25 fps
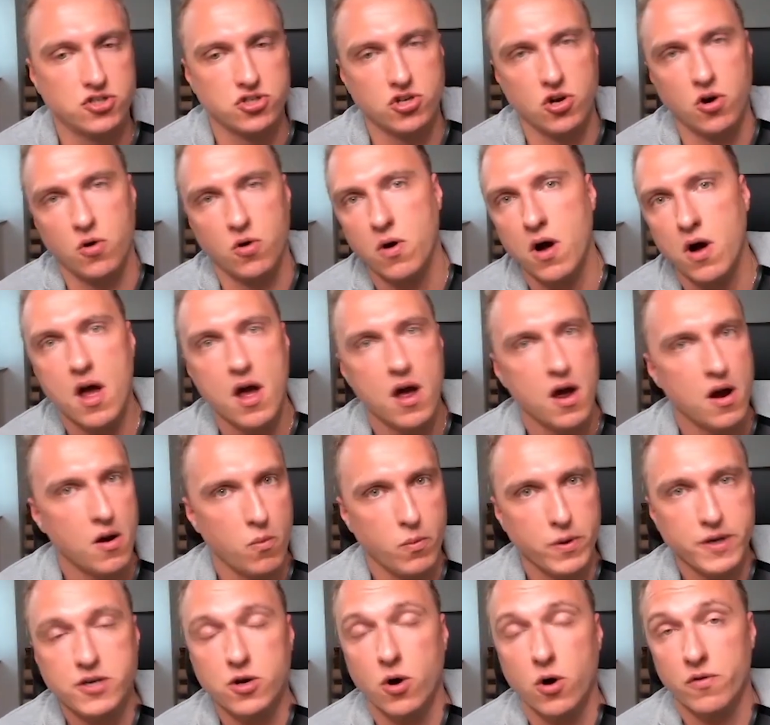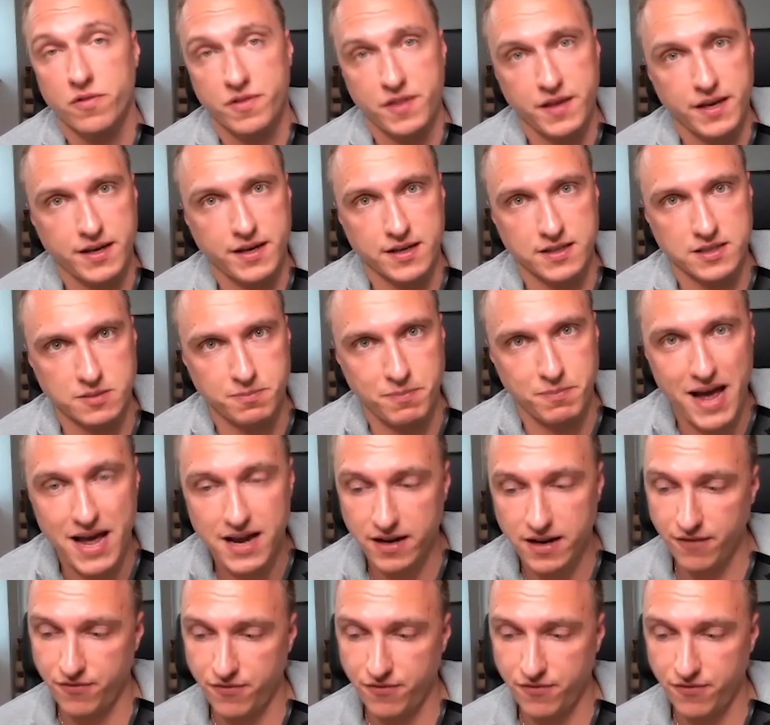So we don't think it's bad.